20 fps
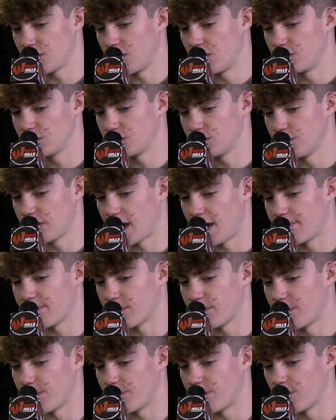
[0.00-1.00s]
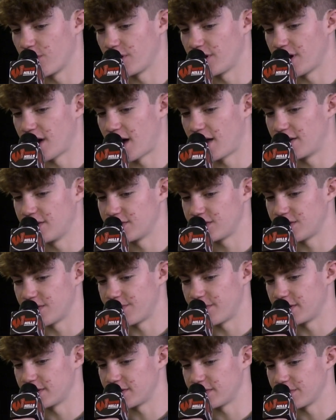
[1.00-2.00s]
coach who came from the 49ers
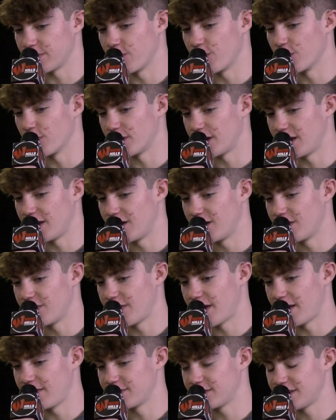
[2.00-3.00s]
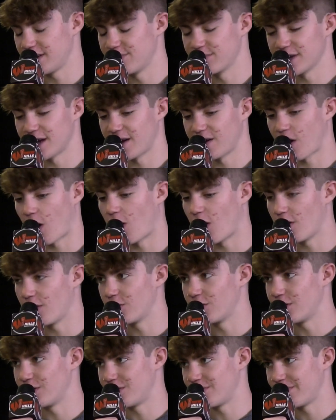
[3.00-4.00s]
defensive coordinator. Mm-hmm. They seems like all of
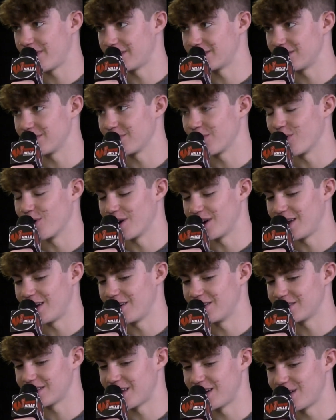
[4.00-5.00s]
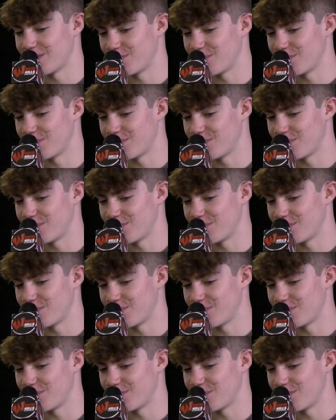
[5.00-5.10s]
their defensive coordinators end